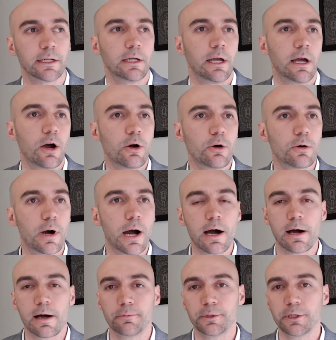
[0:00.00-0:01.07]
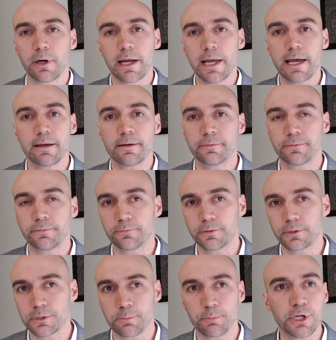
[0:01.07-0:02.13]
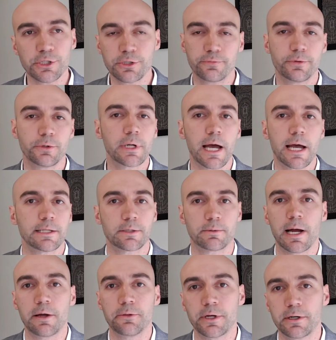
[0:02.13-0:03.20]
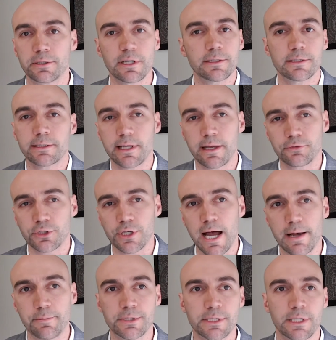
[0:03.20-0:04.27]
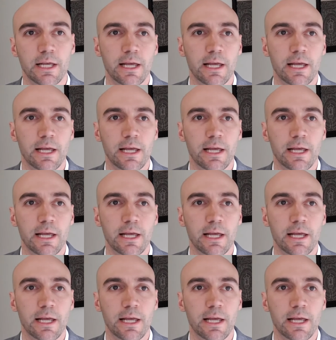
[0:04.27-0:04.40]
there's a bunch of you guys around there, tons of dev shops,